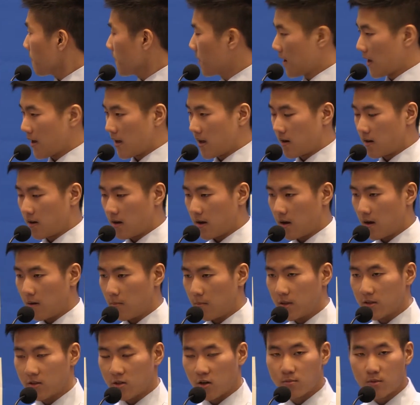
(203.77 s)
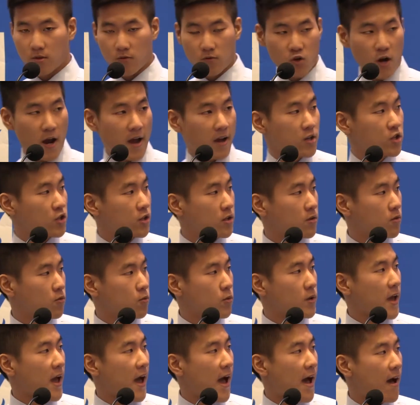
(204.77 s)
And in terms of traction,
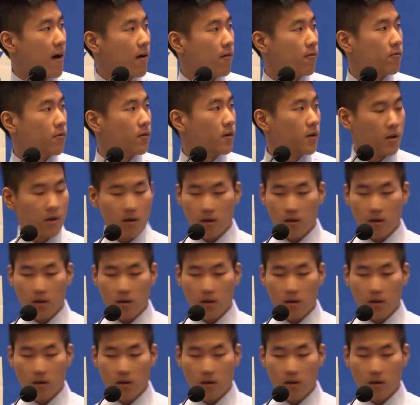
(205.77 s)
we have